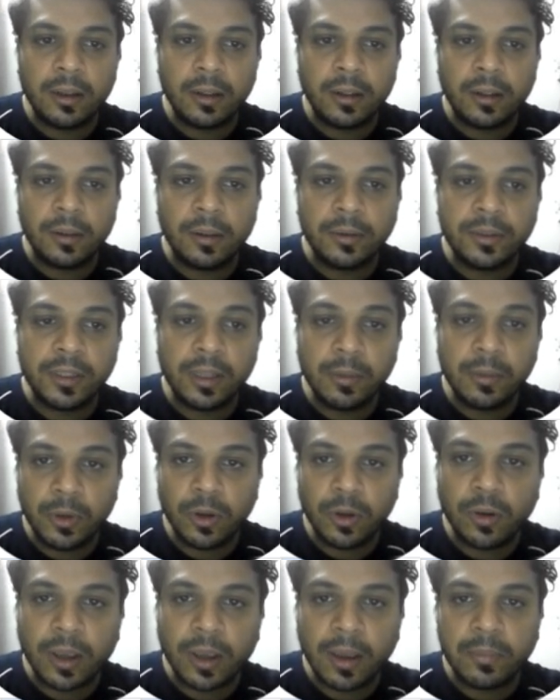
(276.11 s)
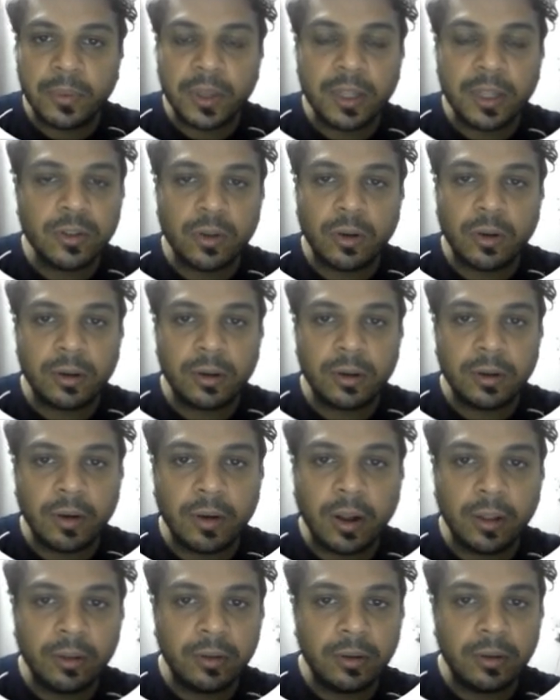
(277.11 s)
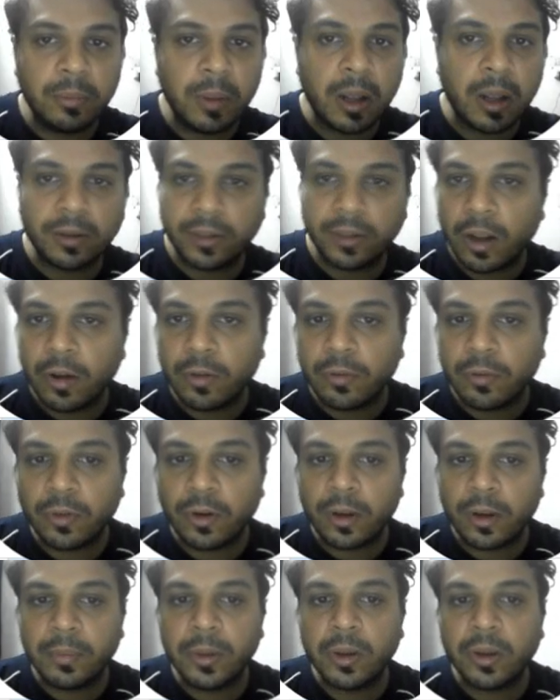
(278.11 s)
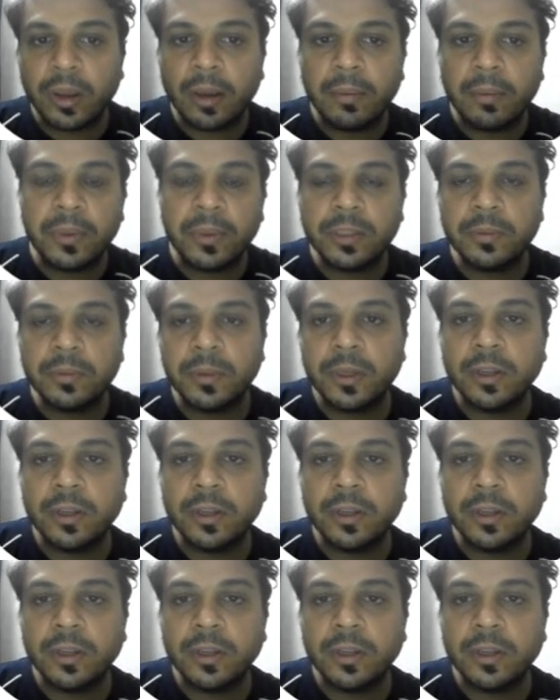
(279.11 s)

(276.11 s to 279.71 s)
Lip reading: CBO campaigns, or rather a markdown for ABO campaigns,